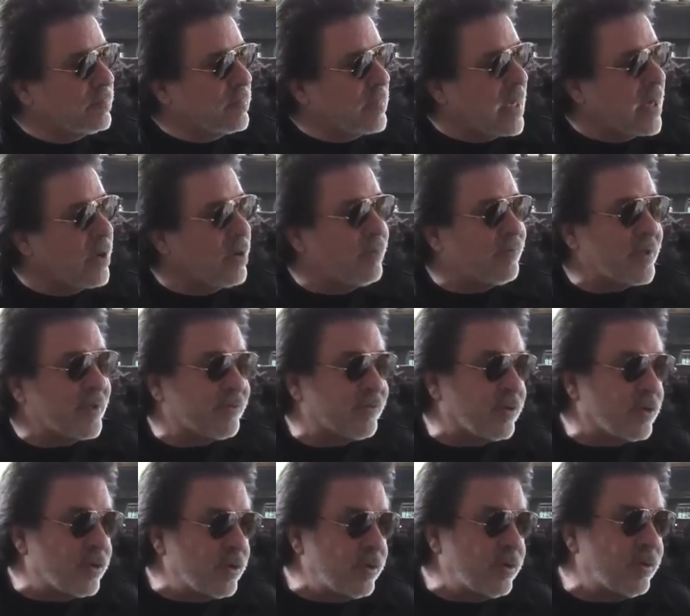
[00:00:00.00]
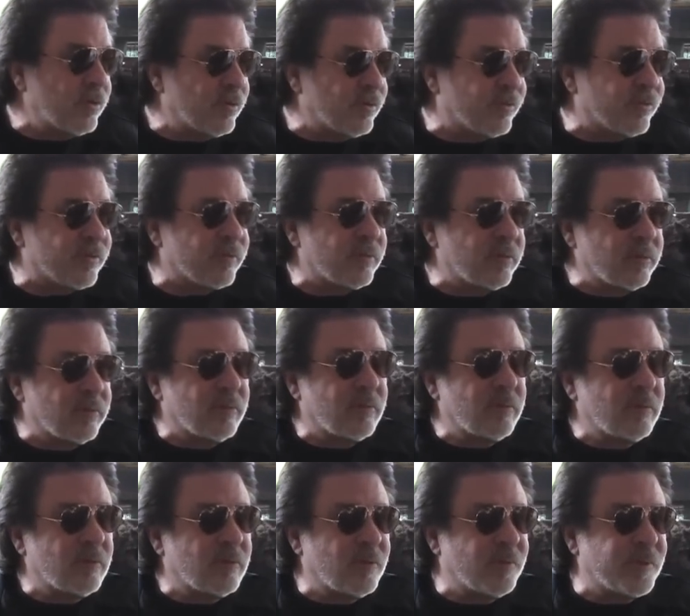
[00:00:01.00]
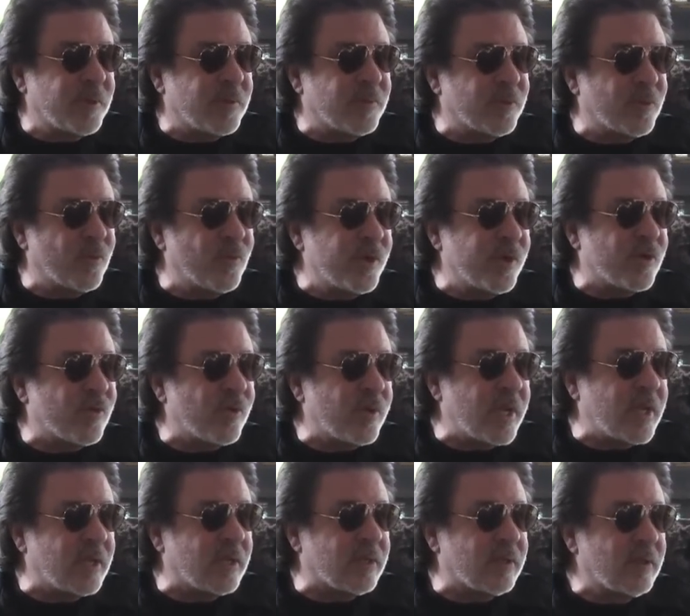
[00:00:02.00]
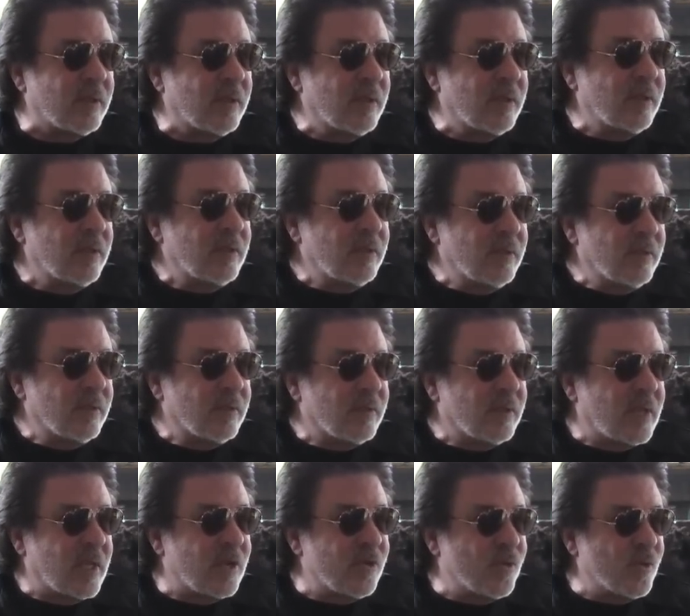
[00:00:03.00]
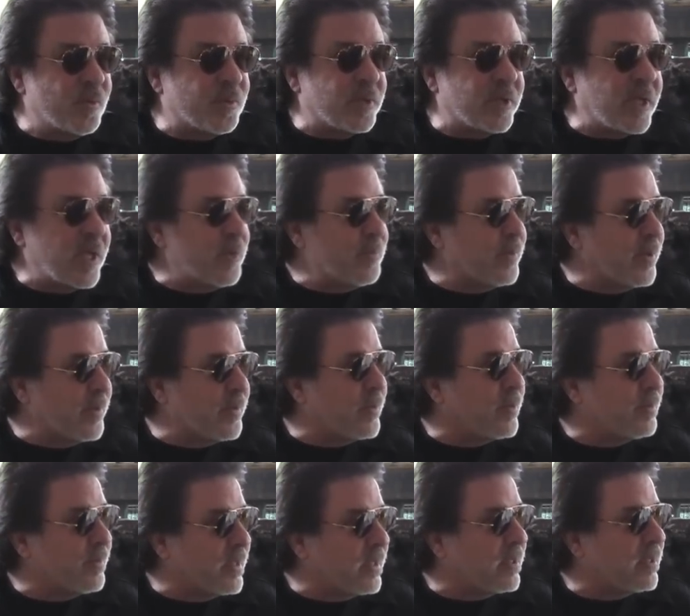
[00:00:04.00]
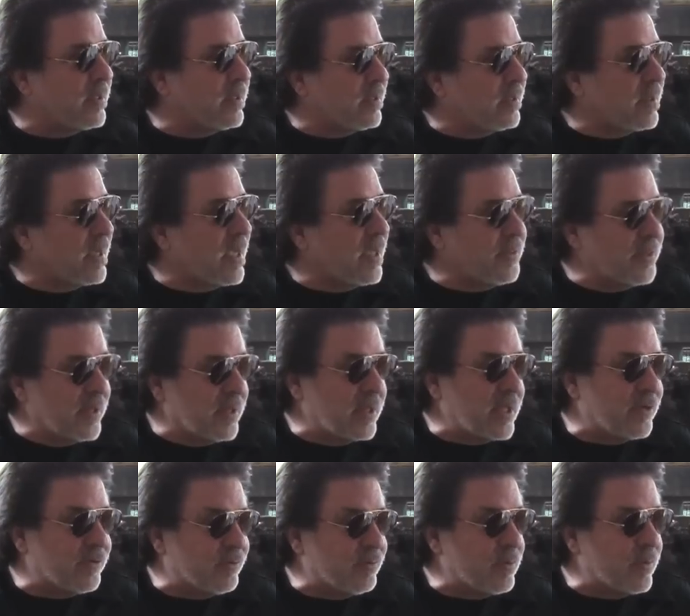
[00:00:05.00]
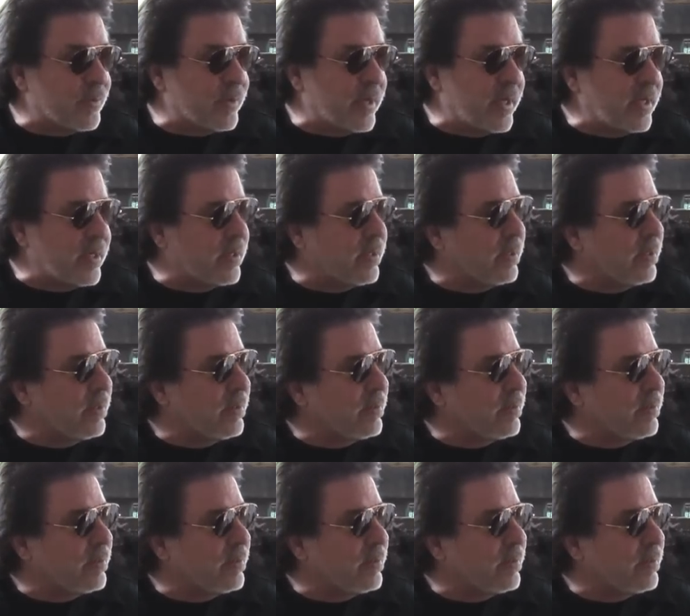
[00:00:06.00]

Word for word: I don't know if that's the good news to be able to recreate and duplicate people, but I think that's where we're headed.